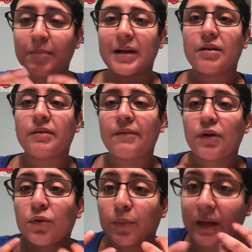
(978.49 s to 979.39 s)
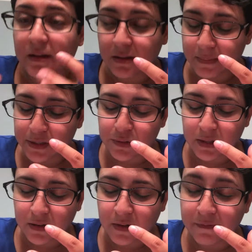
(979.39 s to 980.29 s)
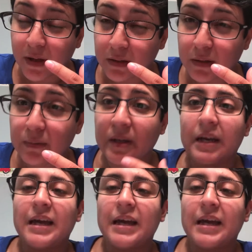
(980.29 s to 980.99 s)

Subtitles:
but I don't have a curriculum I follow.